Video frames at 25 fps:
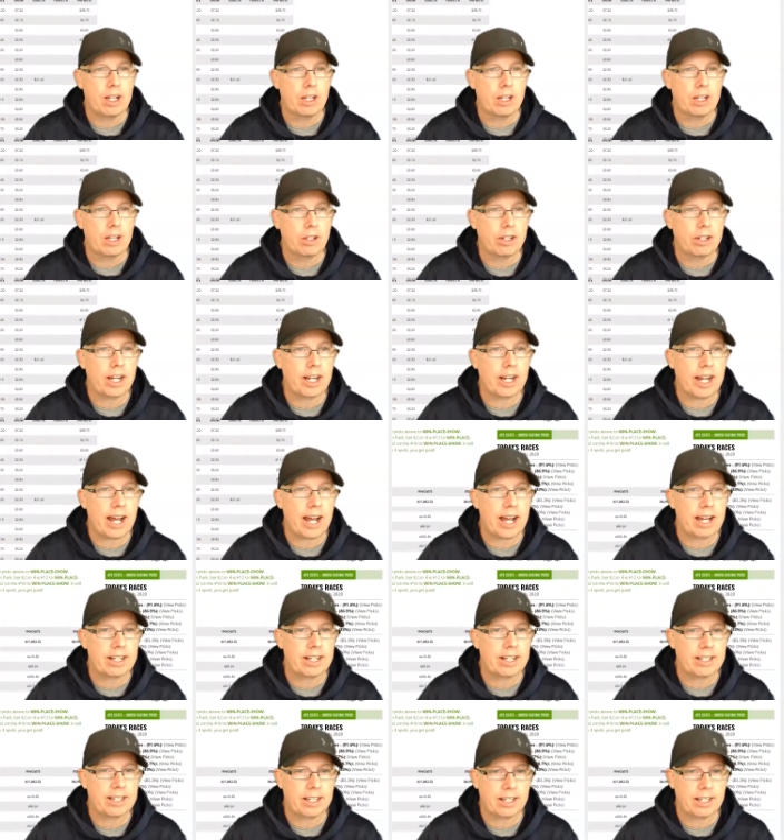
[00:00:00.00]
Looking
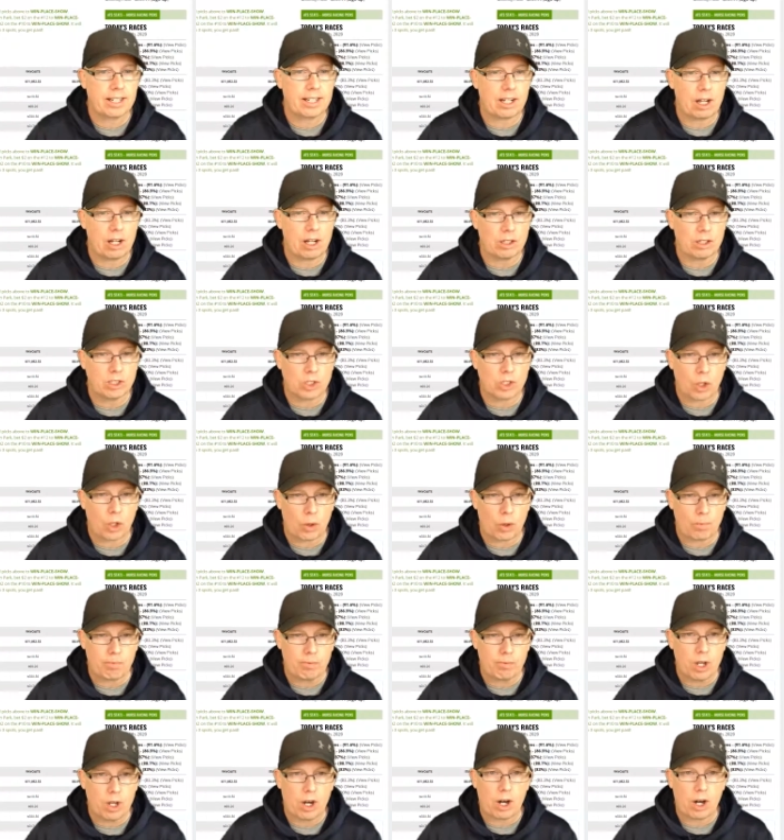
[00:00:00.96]
at uh,
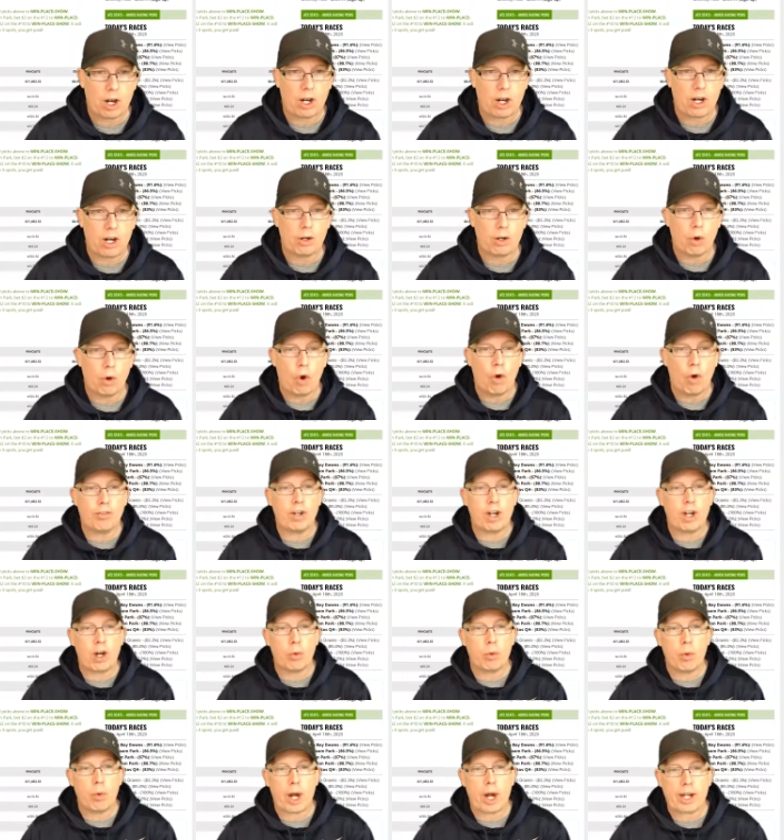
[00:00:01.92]
also our
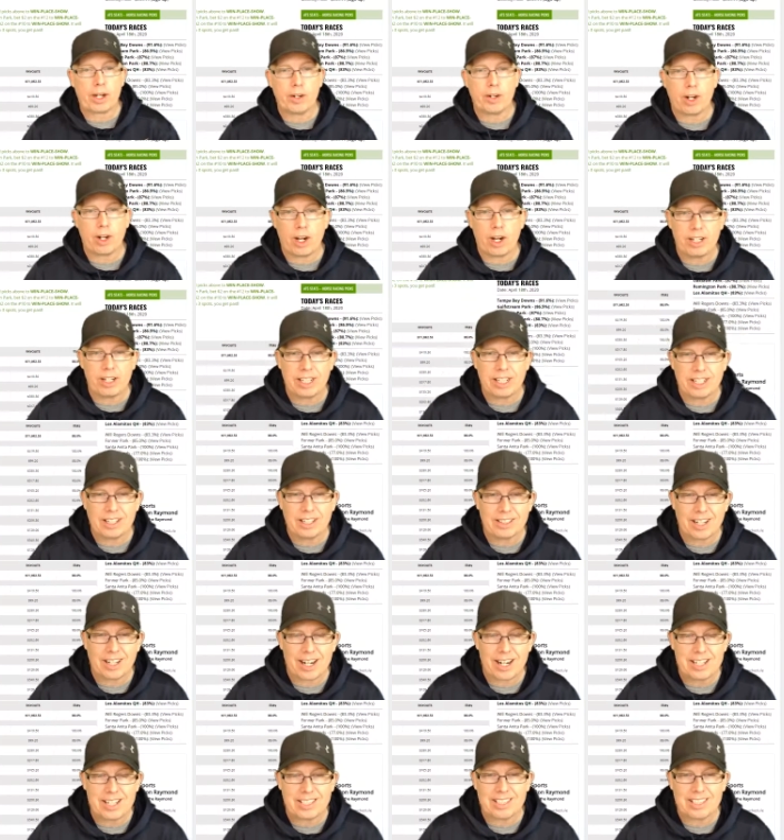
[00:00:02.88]
overall record on the year,
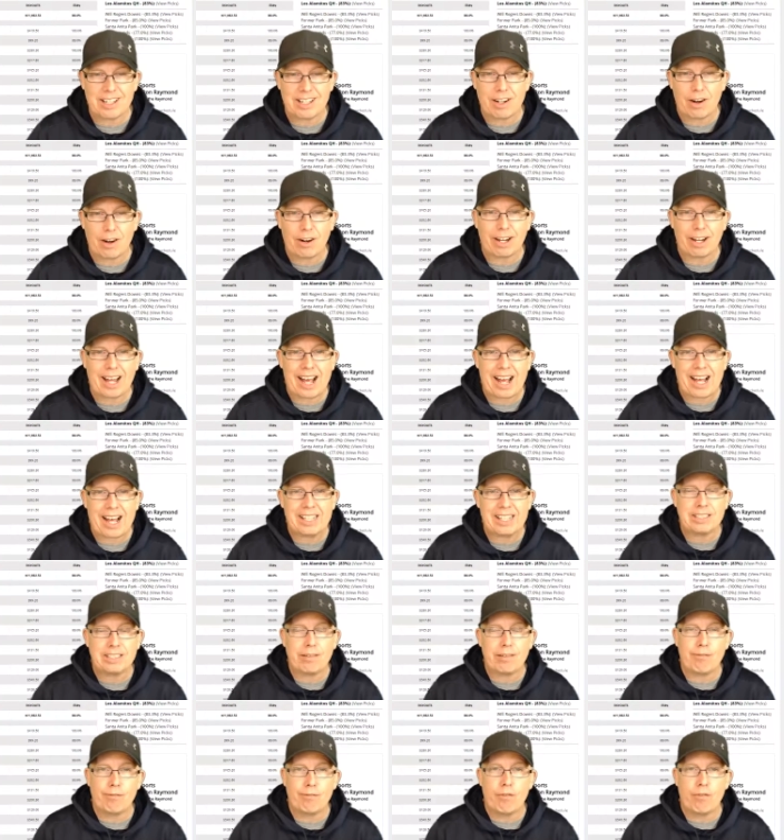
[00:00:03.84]
guys, in our
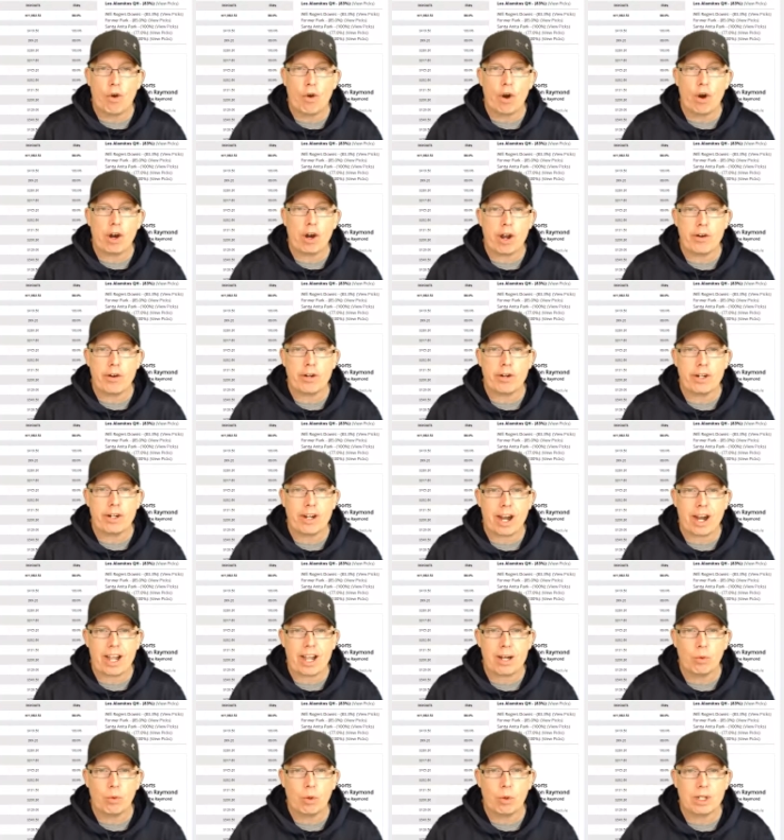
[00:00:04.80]
last
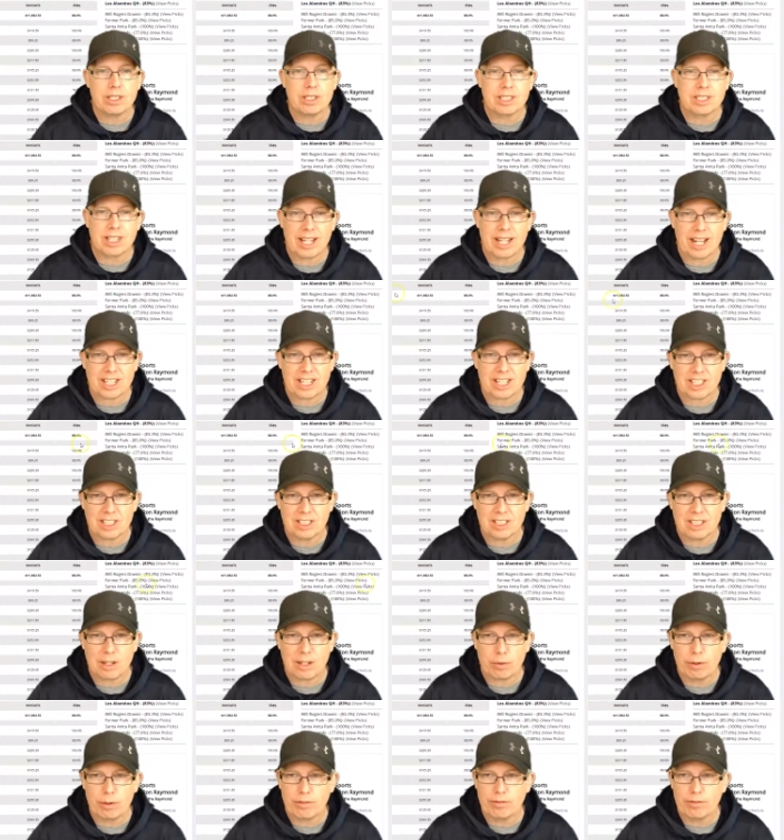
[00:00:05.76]
491
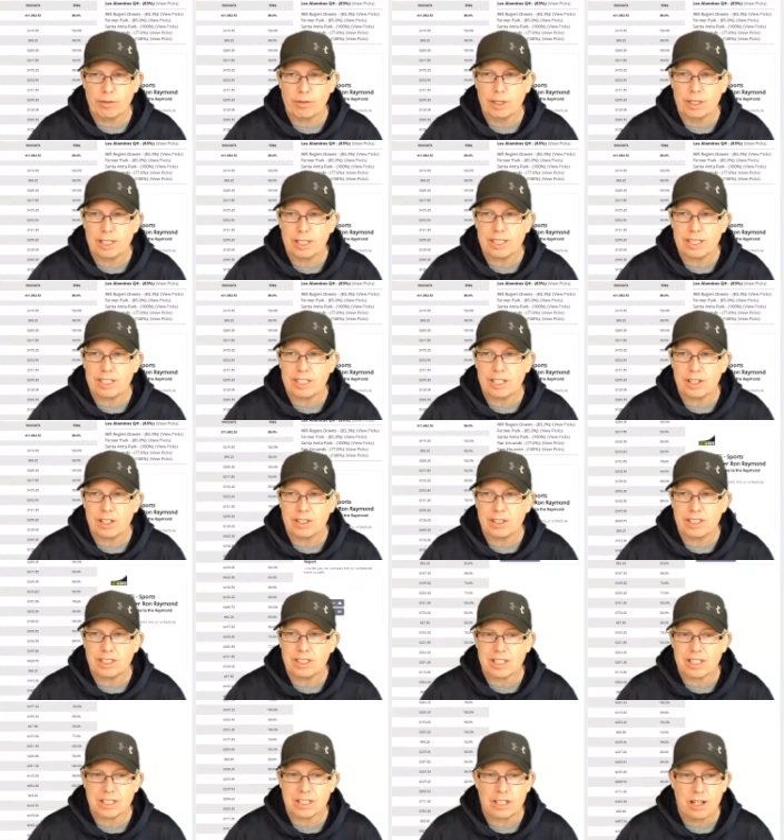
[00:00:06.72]
selections that we've released here
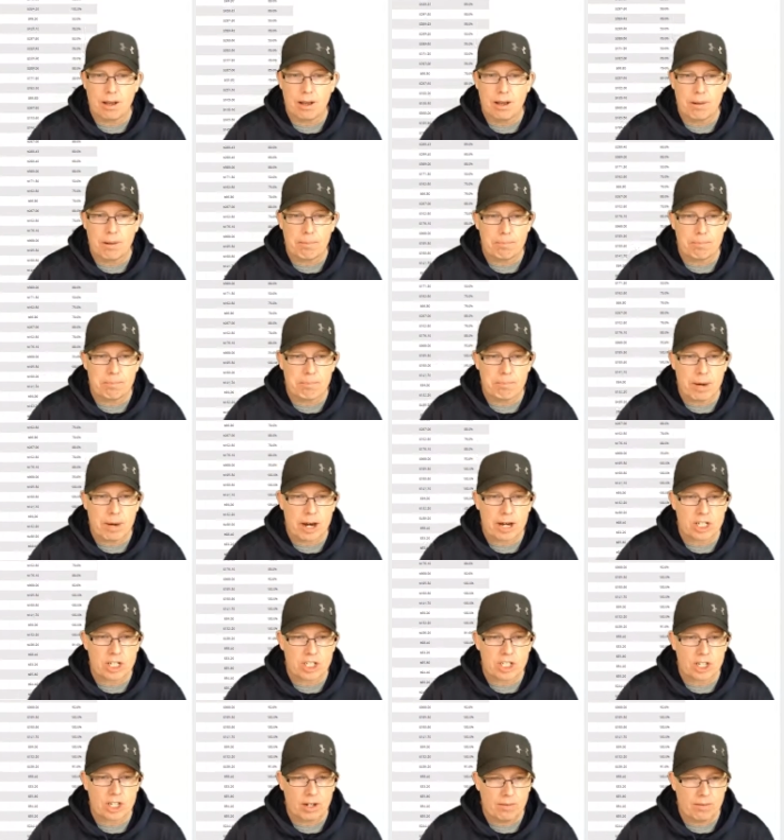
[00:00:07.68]
since
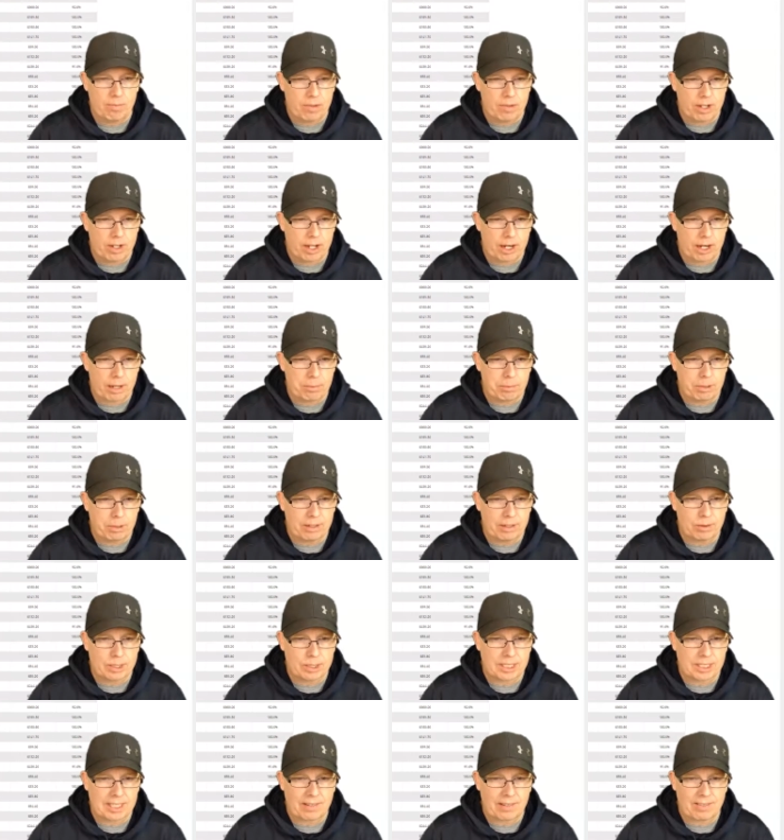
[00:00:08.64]
March, I
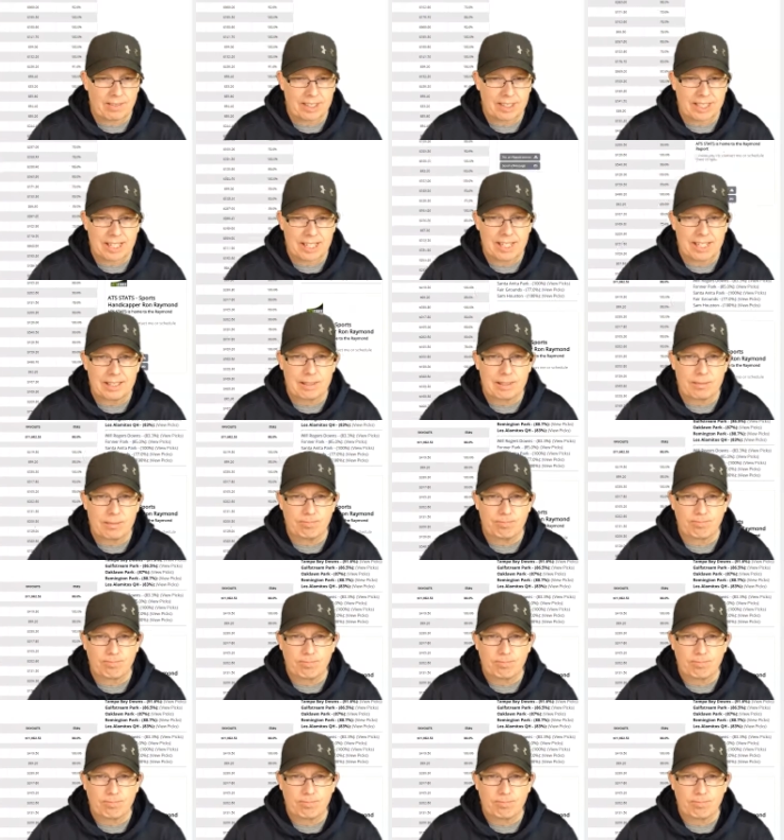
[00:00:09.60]
believe was 17th.